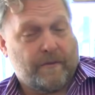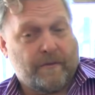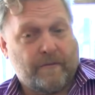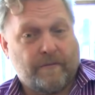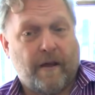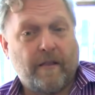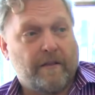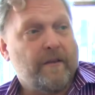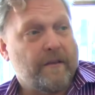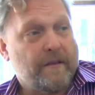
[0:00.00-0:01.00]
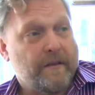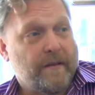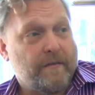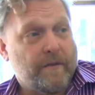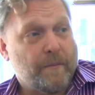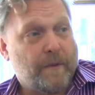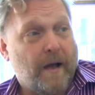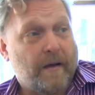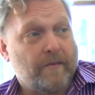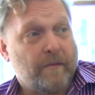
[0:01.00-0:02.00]
the volatility of the
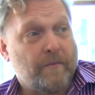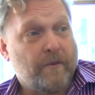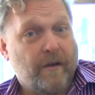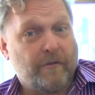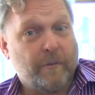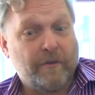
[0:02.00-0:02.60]
blocks themselves.